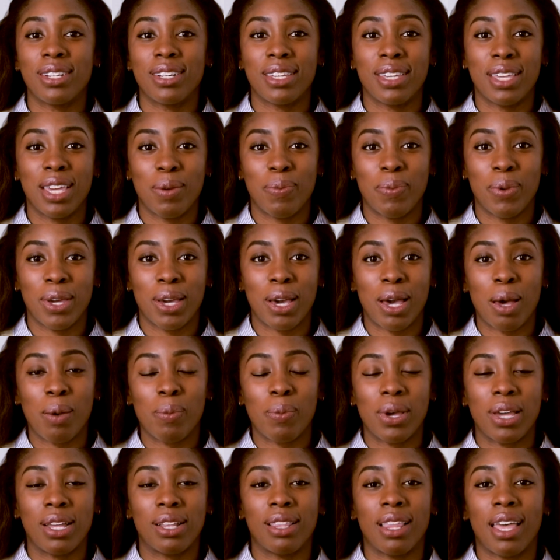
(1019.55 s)
in keeping up
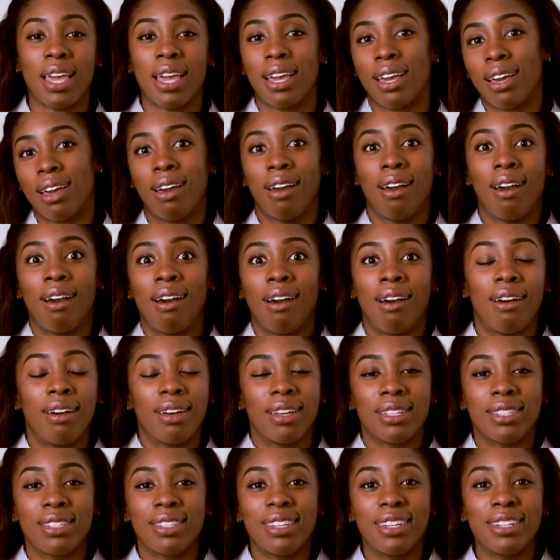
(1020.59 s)
and like
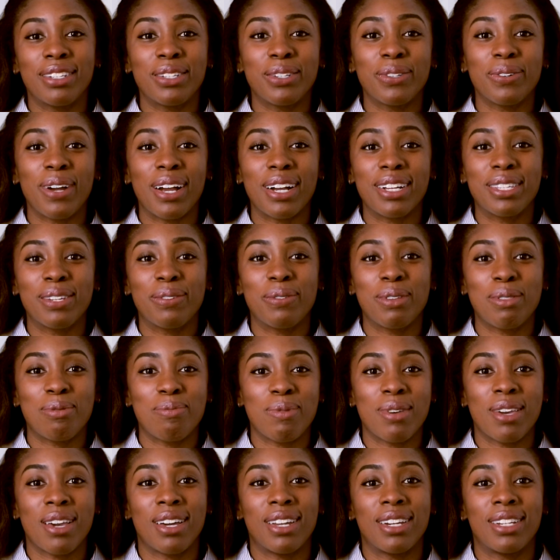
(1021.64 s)
interacting with
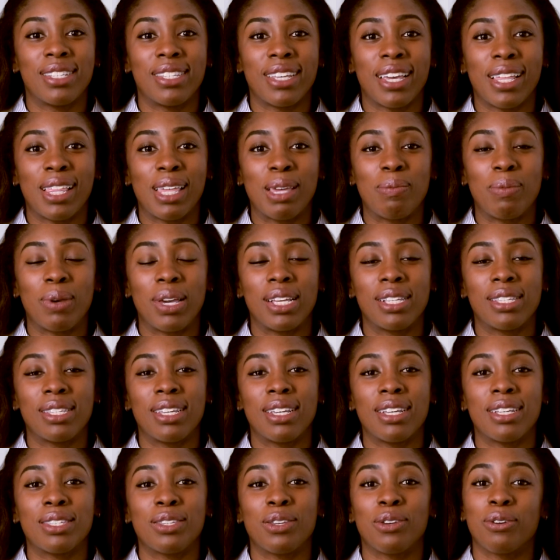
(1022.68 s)
me on a daily
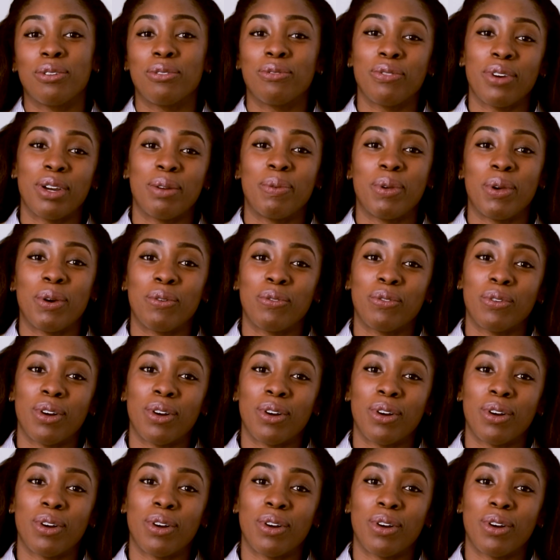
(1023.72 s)
basis, you can find me over